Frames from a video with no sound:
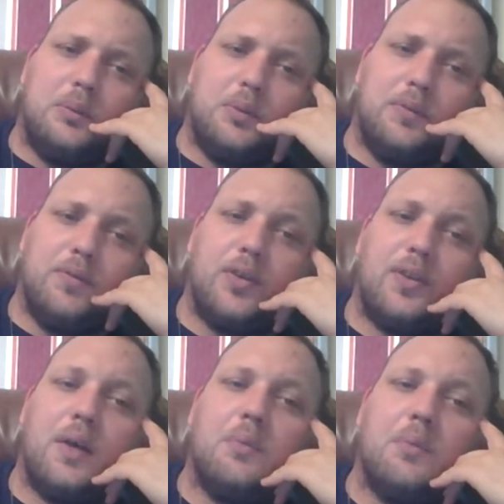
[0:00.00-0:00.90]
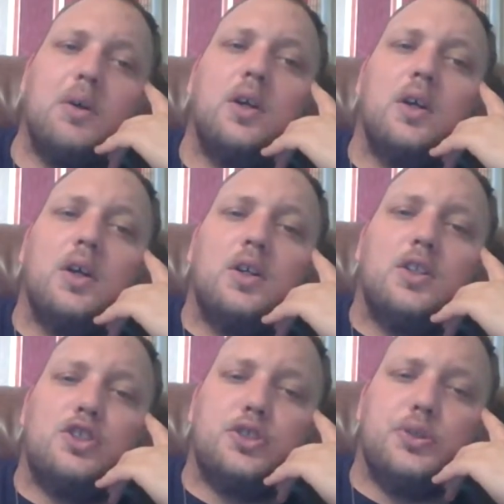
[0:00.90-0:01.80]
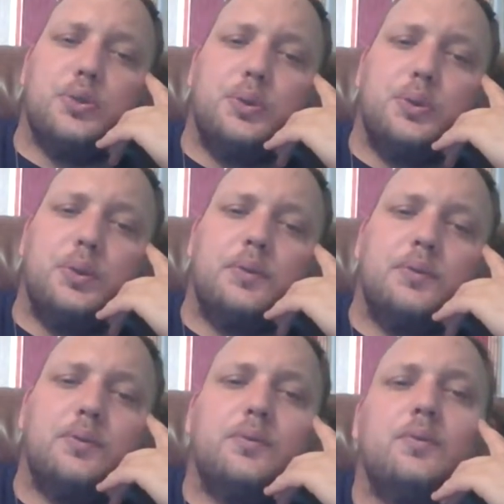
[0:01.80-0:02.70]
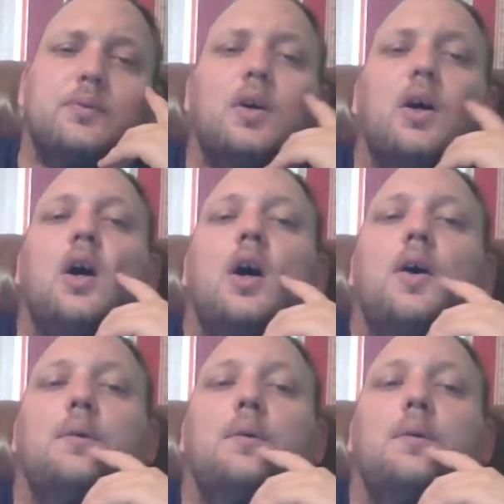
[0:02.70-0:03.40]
convert them to uh,